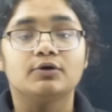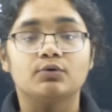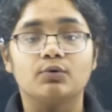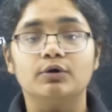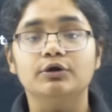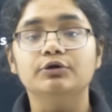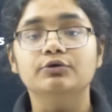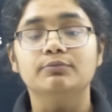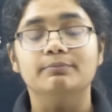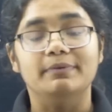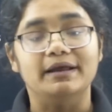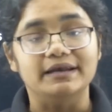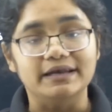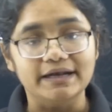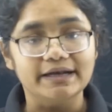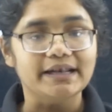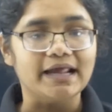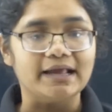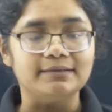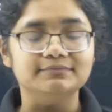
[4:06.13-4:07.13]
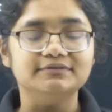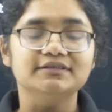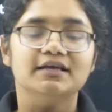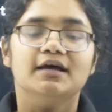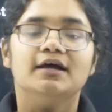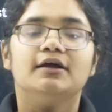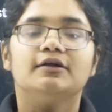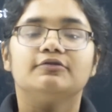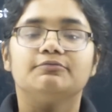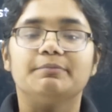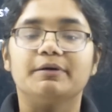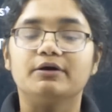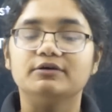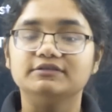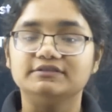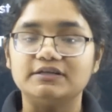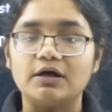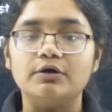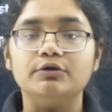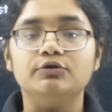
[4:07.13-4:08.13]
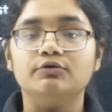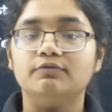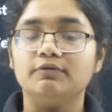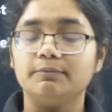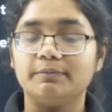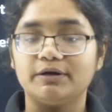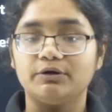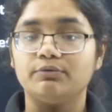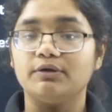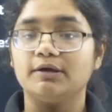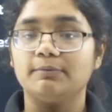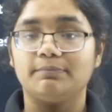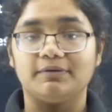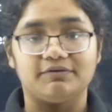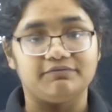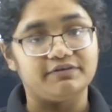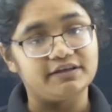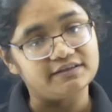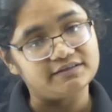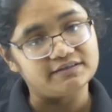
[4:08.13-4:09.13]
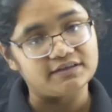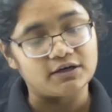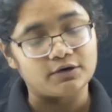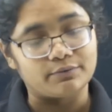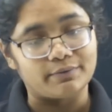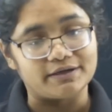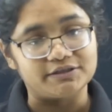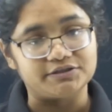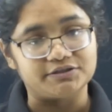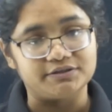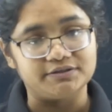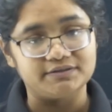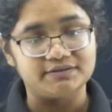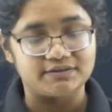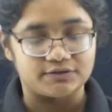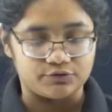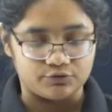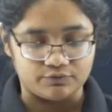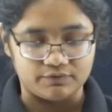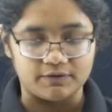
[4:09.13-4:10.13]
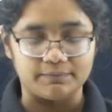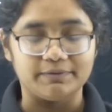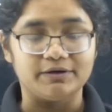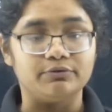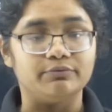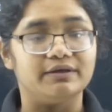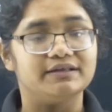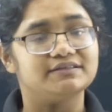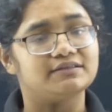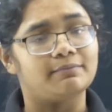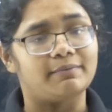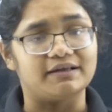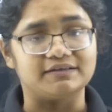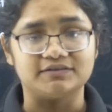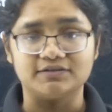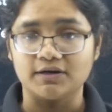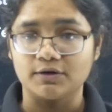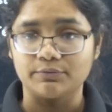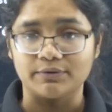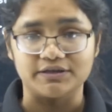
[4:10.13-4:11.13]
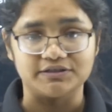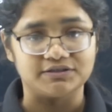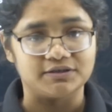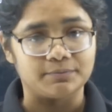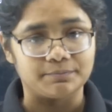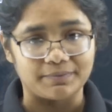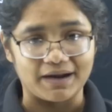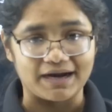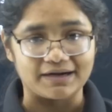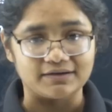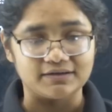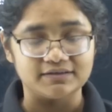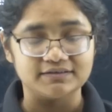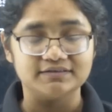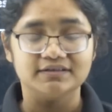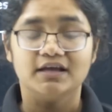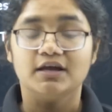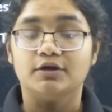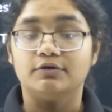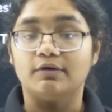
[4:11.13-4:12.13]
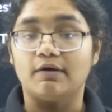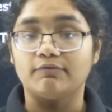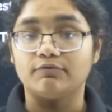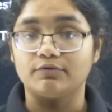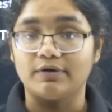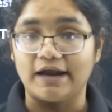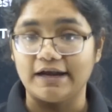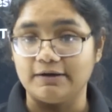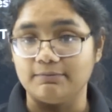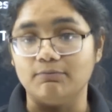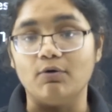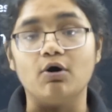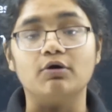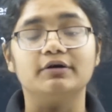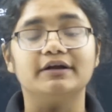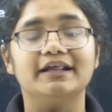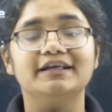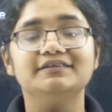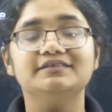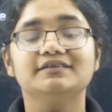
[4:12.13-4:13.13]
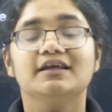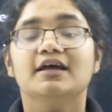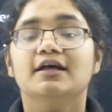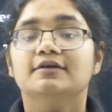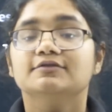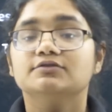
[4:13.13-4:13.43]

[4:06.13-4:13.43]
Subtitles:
told you many times, because now you will be doing previous year questions, you will be doing some extra question practice, you have to write mock test.